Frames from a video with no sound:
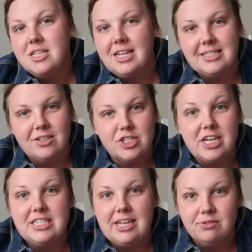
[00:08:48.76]
that sounds
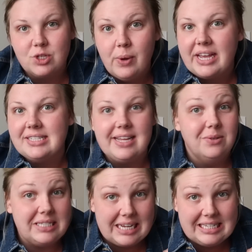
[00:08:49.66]
good, sounds quick,
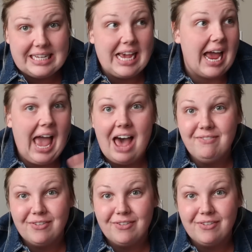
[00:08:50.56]
sounds easy. I have